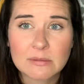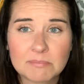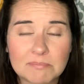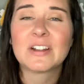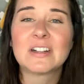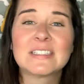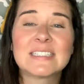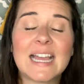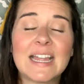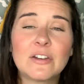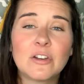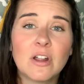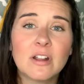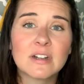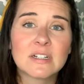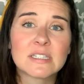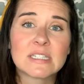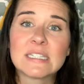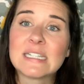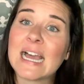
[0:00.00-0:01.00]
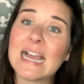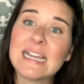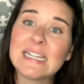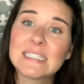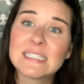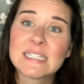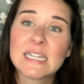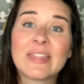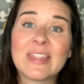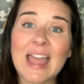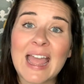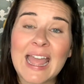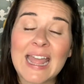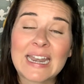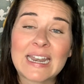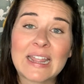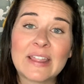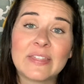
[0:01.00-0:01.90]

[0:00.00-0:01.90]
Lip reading: They're $10 less than